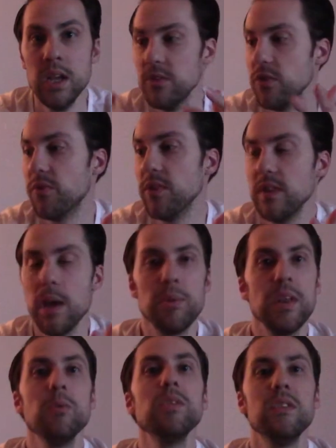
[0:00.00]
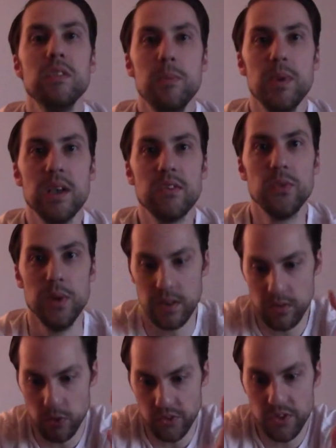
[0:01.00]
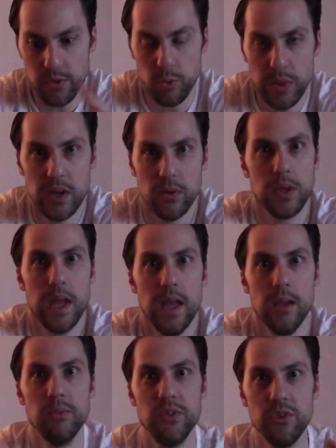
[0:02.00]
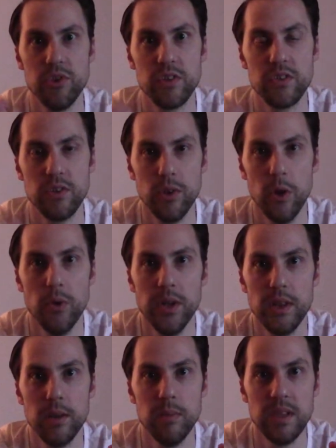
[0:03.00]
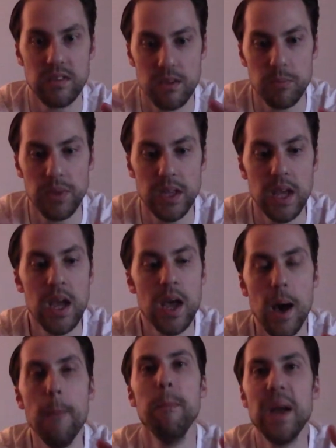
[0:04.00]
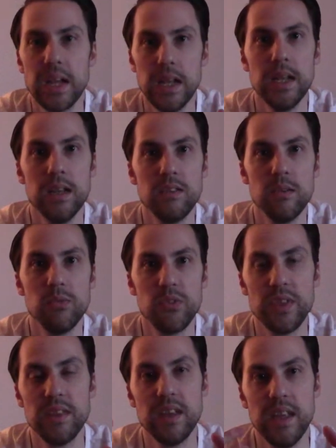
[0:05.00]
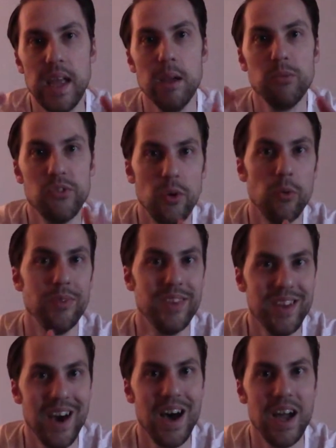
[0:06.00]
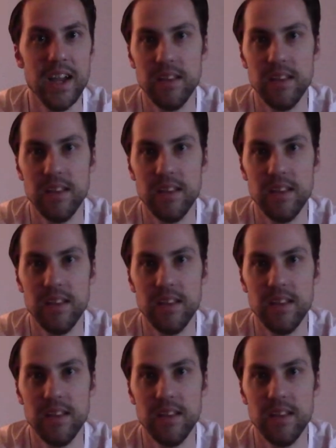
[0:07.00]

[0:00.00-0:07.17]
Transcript: So for example, like with the C P S three, those are the real games. You're just loading them. It's simply a mechanism so that the games don't die.